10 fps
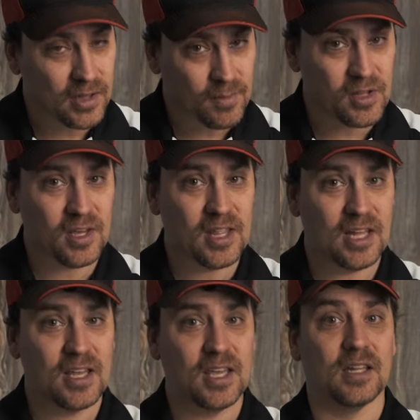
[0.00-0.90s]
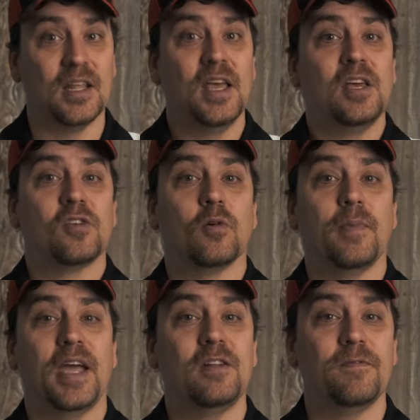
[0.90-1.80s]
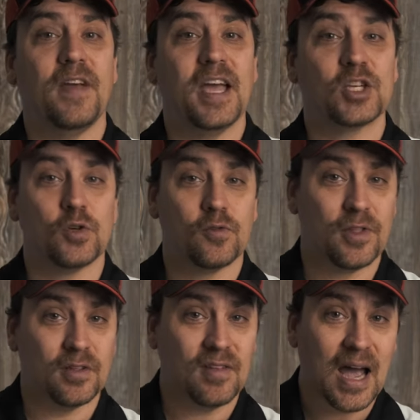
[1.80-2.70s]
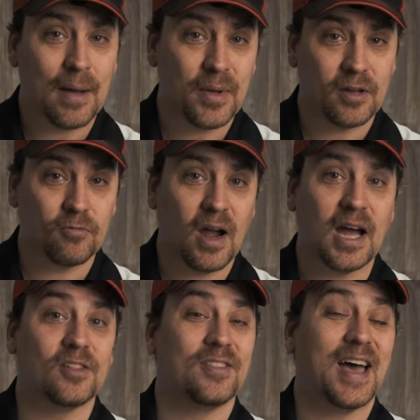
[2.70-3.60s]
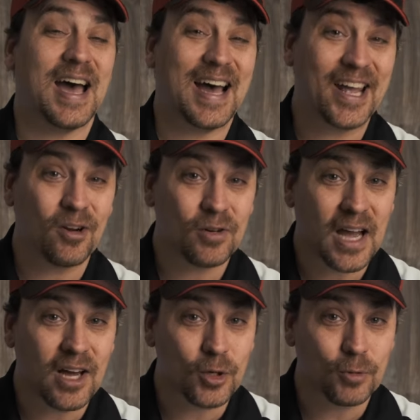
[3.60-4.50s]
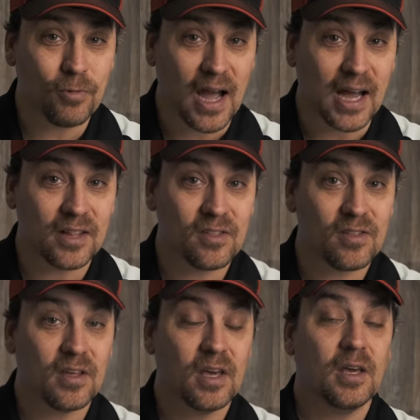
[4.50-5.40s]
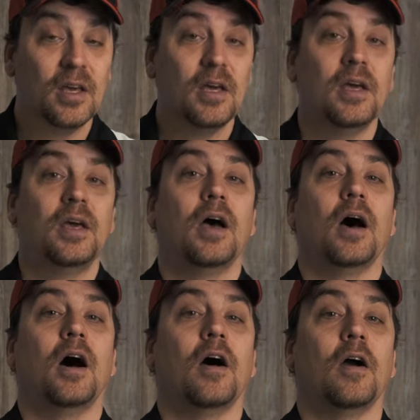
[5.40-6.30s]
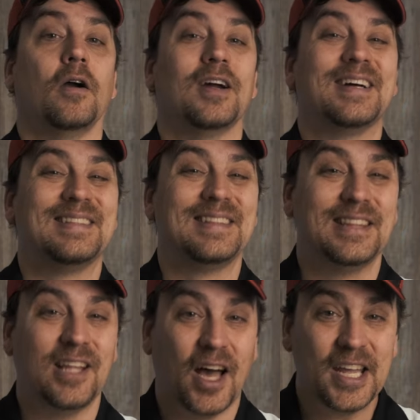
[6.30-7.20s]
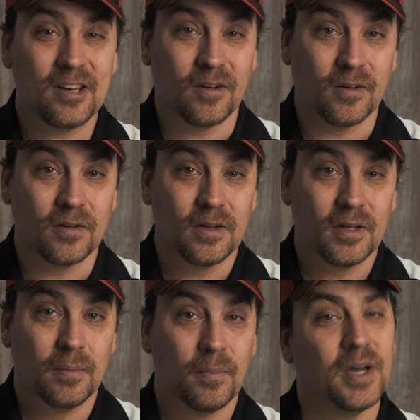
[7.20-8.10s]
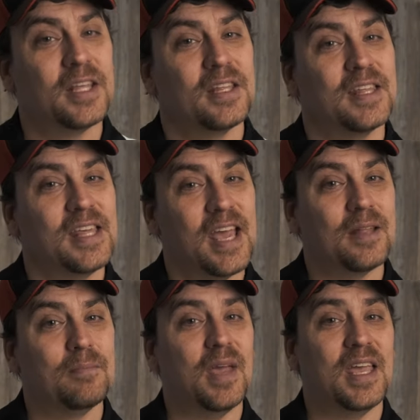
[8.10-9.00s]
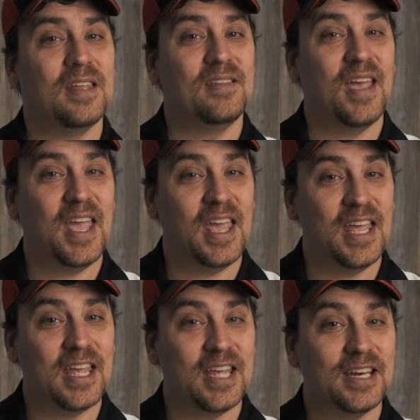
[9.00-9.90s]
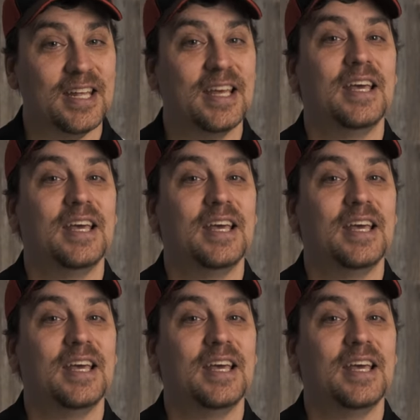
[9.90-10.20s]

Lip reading: let me say that again. So manufacturers, the top end rods, the higher dollar rods, are lighter but yet maintain